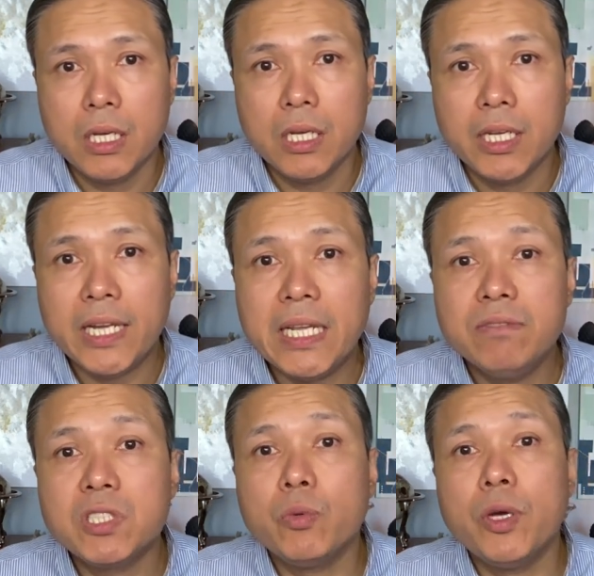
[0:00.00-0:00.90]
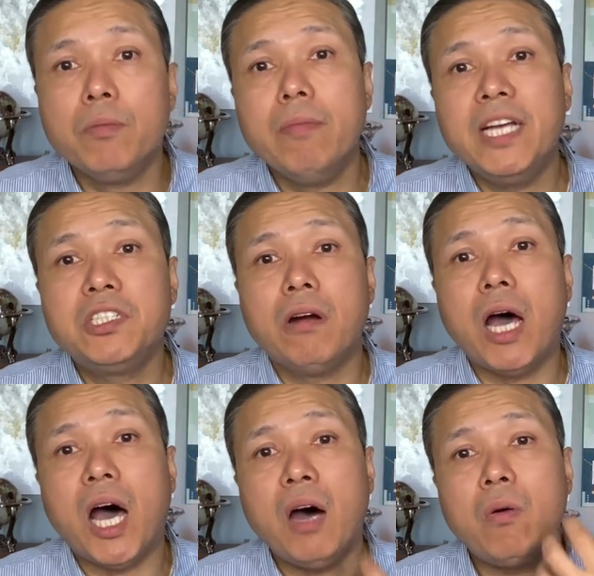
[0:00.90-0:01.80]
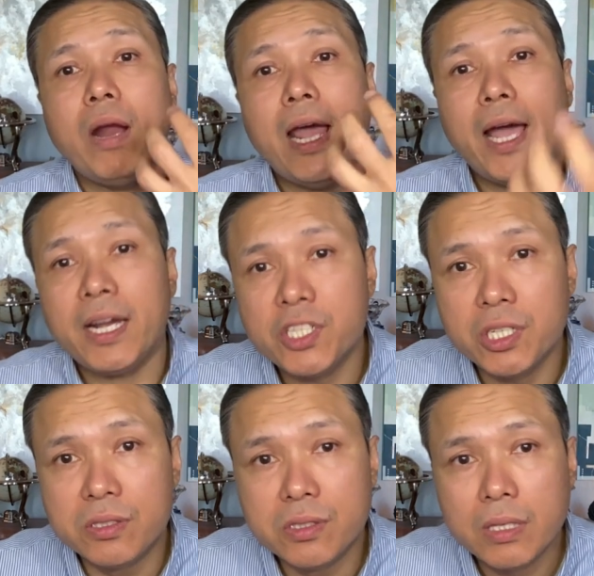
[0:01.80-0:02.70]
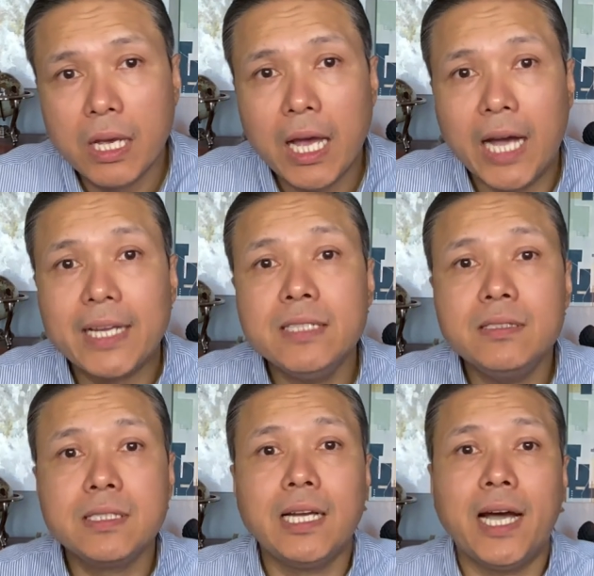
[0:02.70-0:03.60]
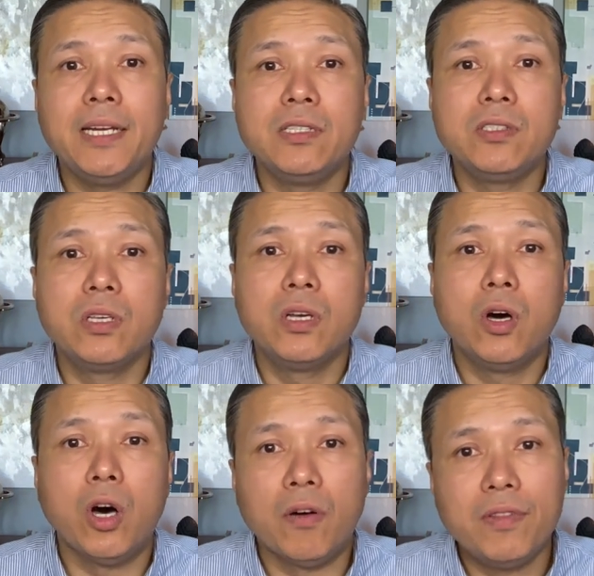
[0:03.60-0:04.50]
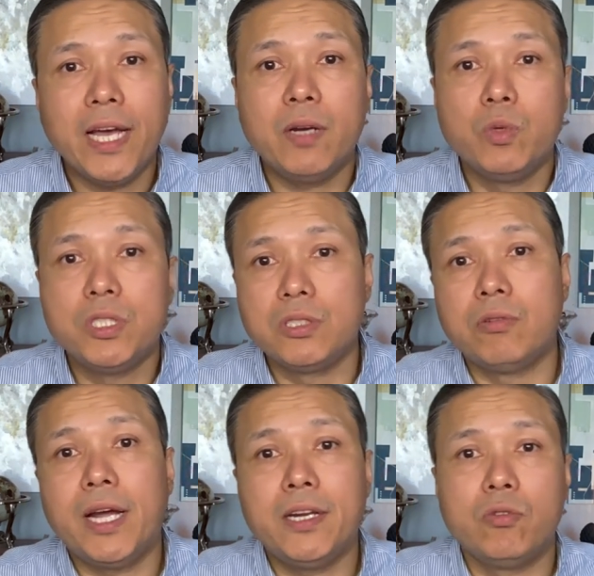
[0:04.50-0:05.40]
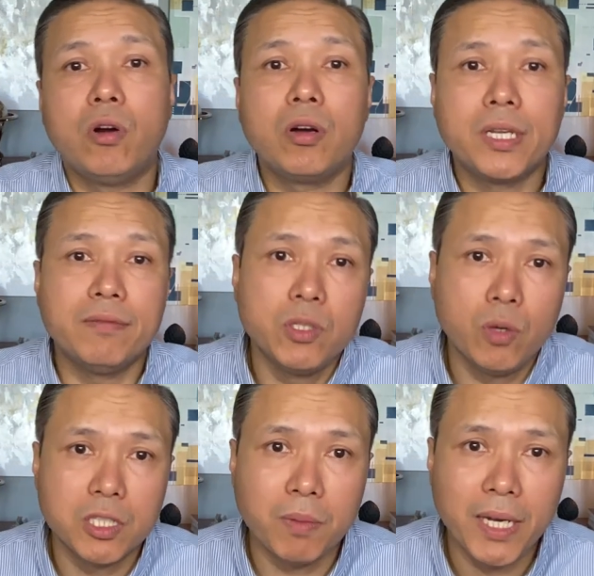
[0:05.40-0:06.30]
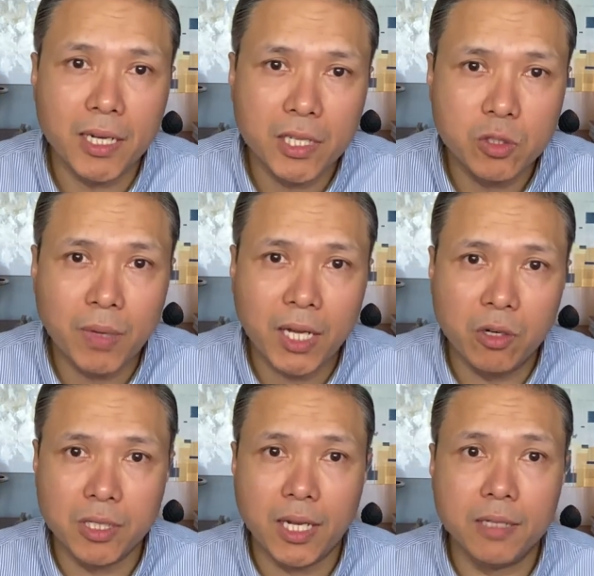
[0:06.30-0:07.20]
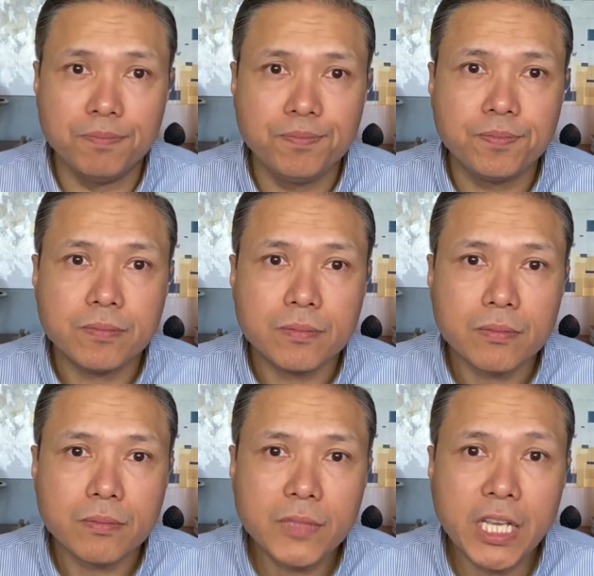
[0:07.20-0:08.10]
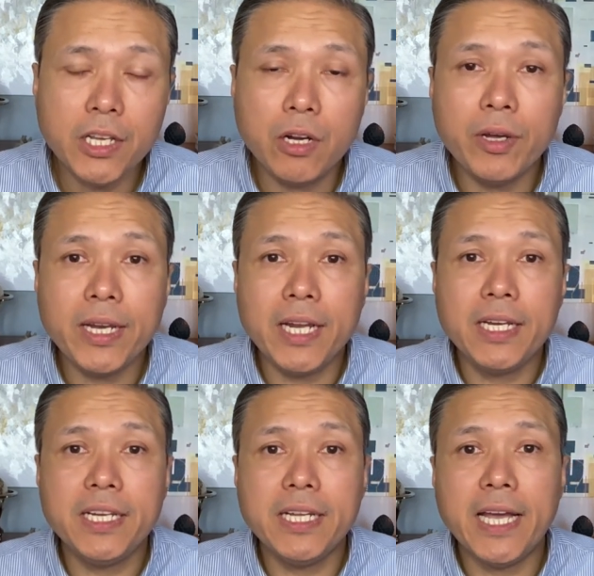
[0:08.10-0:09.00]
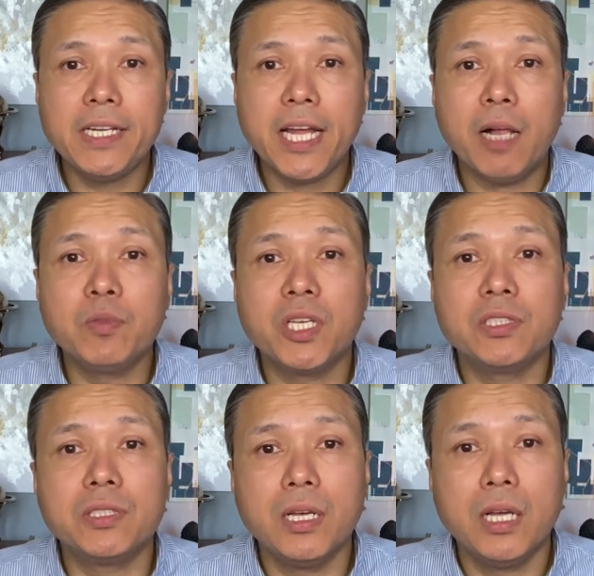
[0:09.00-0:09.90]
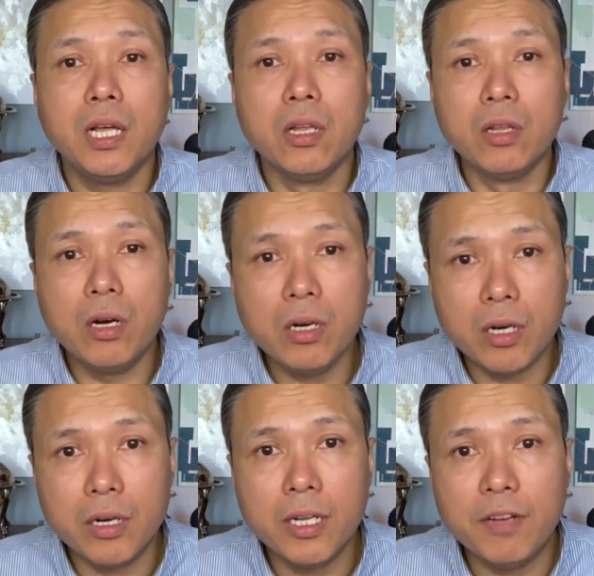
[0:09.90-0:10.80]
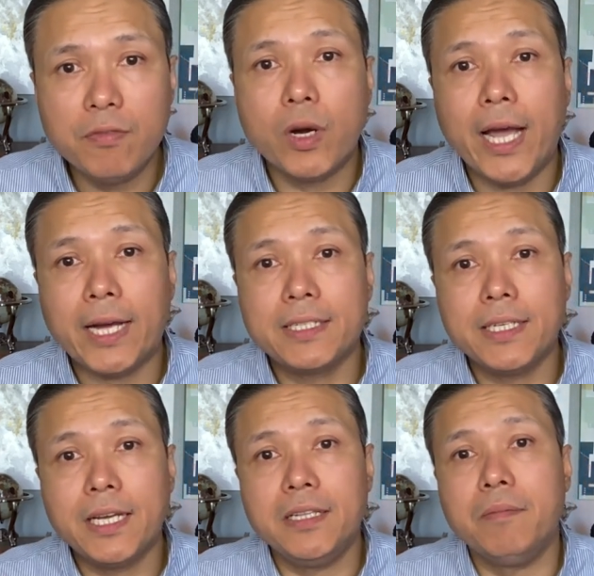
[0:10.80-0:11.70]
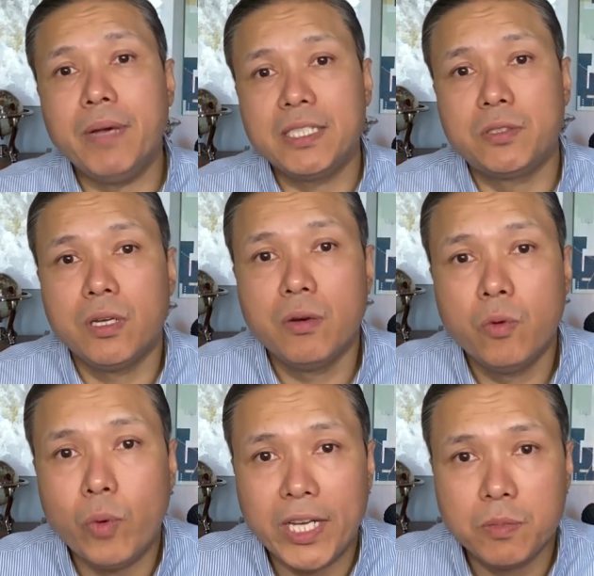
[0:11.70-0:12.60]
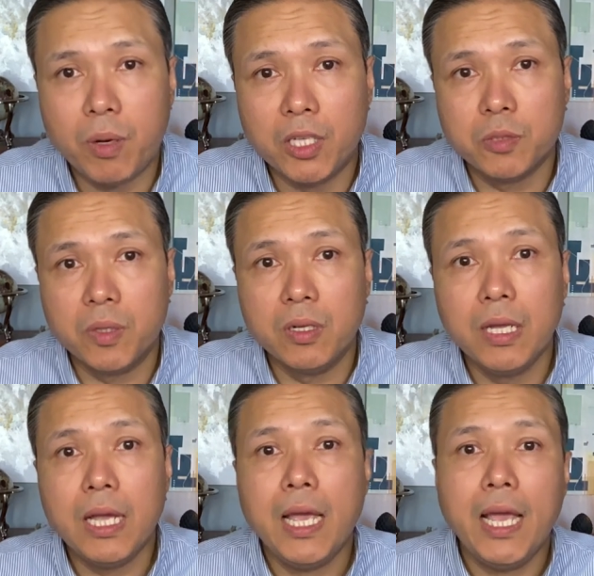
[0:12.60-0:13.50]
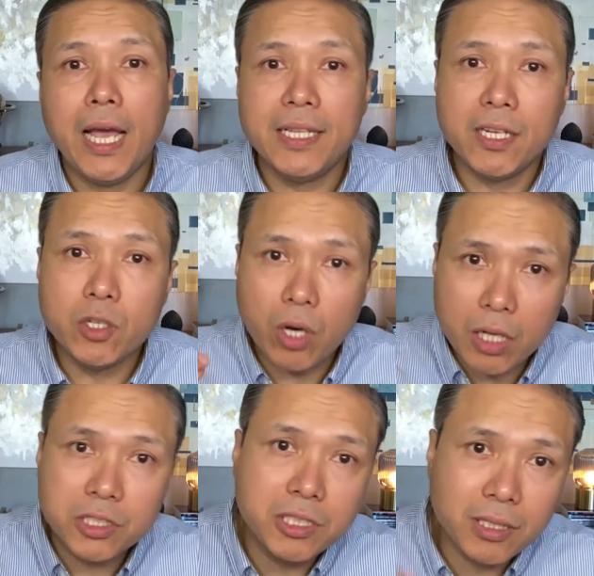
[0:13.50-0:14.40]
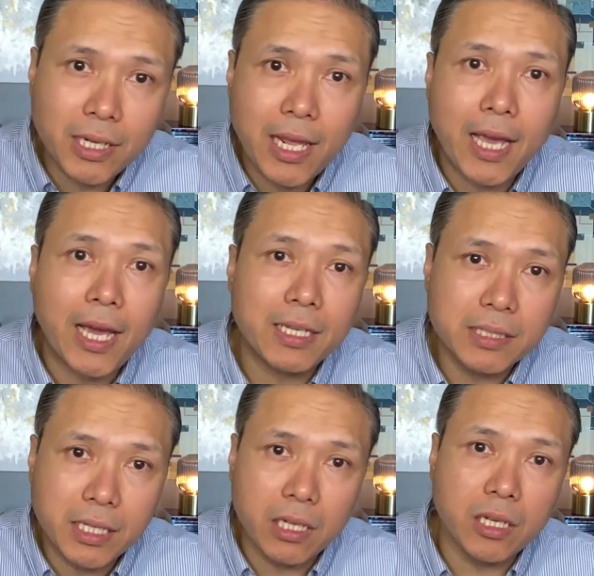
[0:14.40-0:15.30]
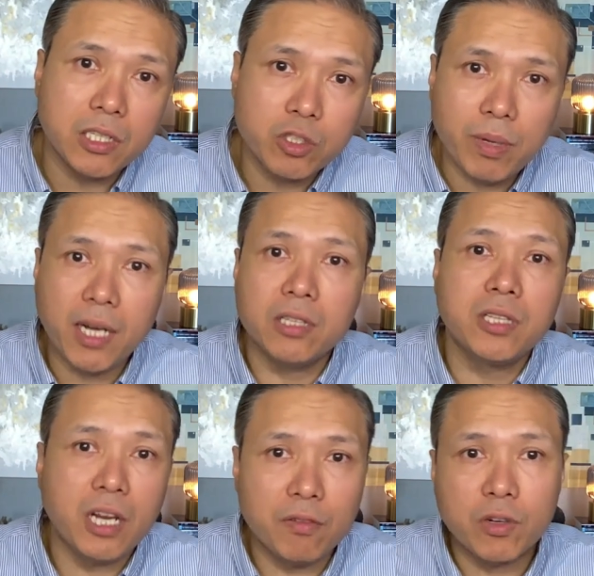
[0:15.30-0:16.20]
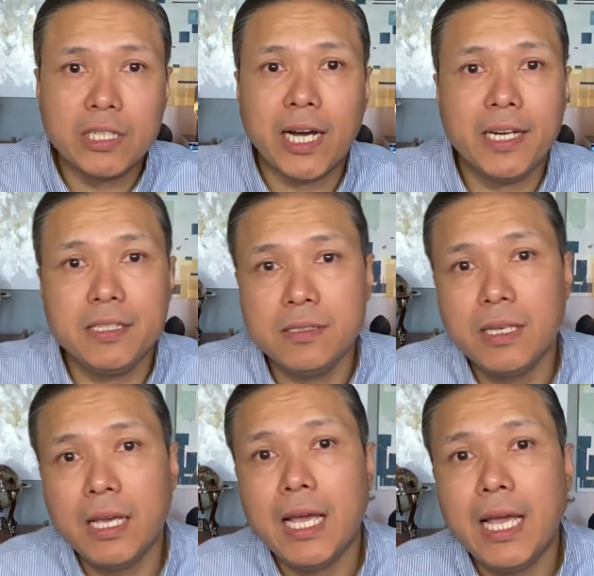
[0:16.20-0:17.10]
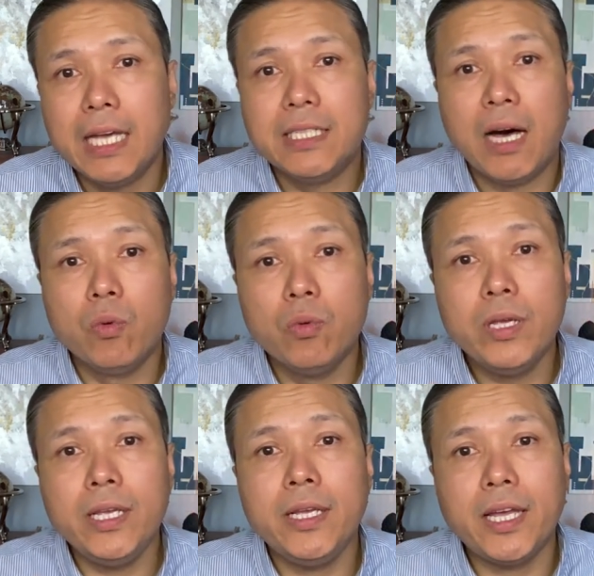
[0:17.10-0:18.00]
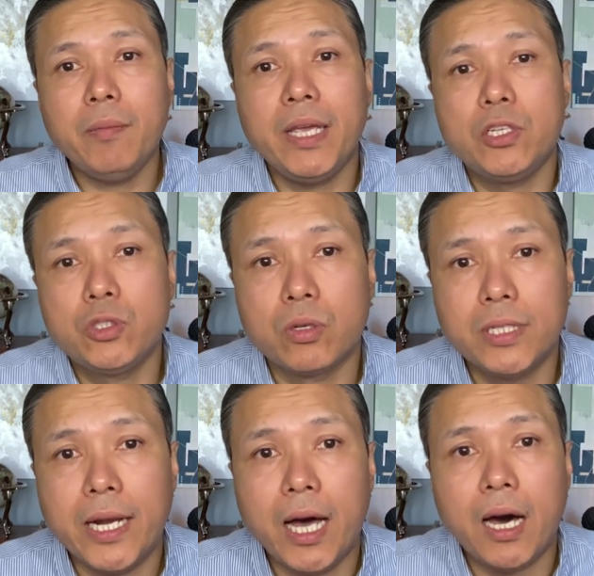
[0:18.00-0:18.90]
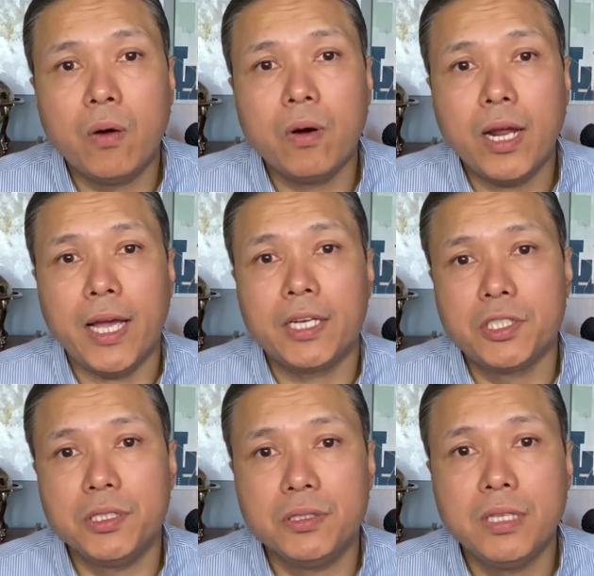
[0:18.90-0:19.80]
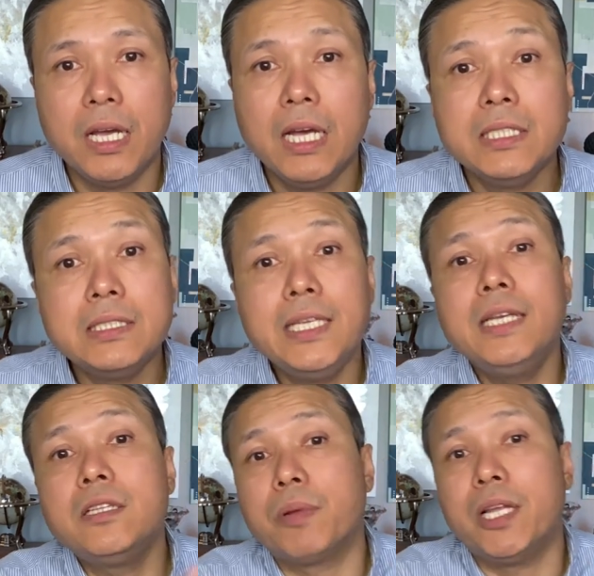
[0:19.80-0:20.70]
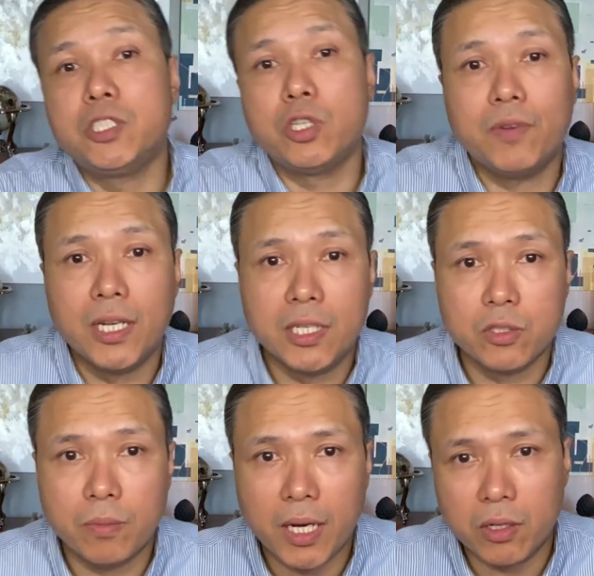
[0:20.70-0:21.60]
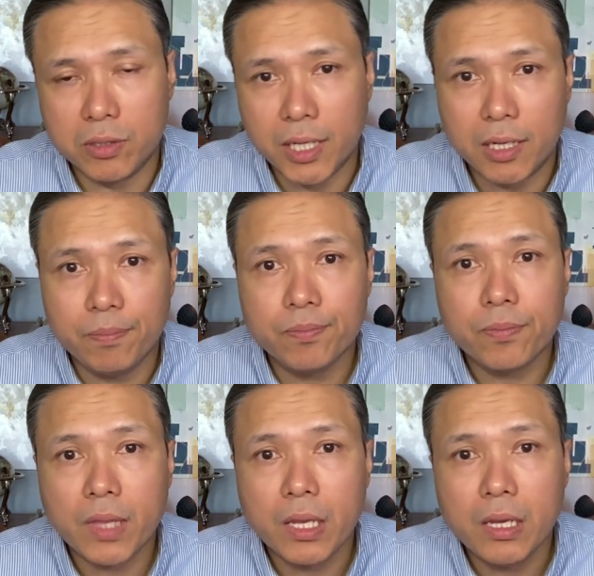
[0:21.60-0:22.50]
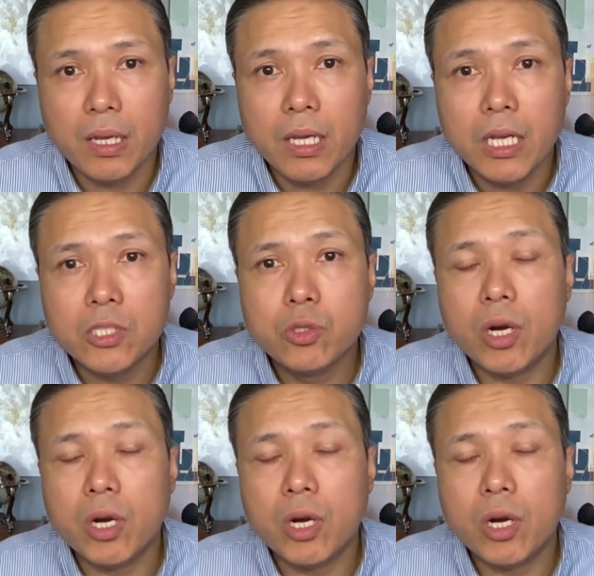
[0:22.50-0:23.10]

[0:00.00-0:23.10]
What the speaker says: It gives the way to measure our actions against the guidance of that which is right and wrong given to us by Allah subhanahu wa ta'ala. You know, it helps us learn if we're acting in the best ways possible. And then constantly asking Allah subhanahu wa ta'ala for guidance is how we can make sure that our actions seek the pleasure of Allah subhanahu wa ta'ala. In Surah